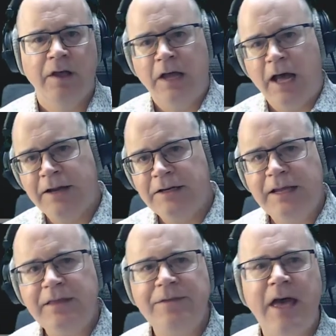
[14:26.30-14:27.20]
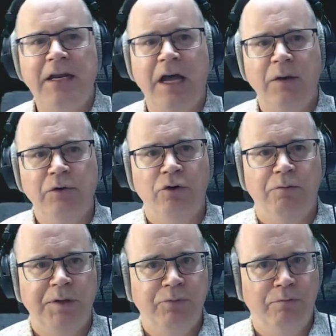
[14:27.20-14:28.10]
Underneath that, I would
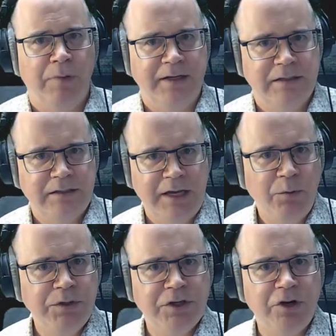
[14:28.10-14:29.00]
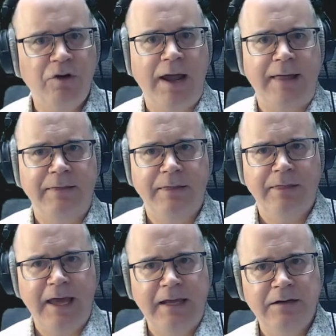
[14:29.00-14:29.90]
normally put my sequencer and
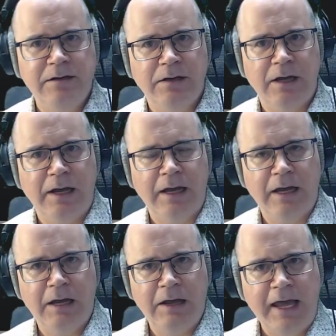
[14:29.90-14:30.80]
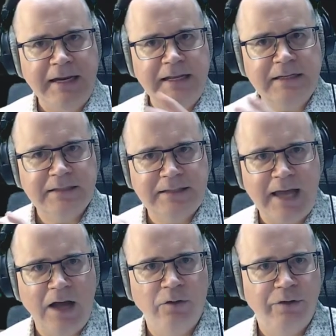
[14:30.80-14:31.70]
then any
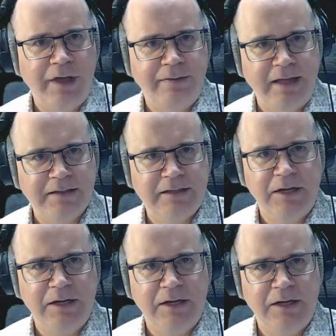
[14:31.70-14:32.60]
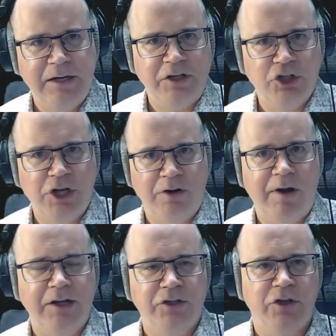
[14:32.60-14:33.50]
sound that sequencer is generating.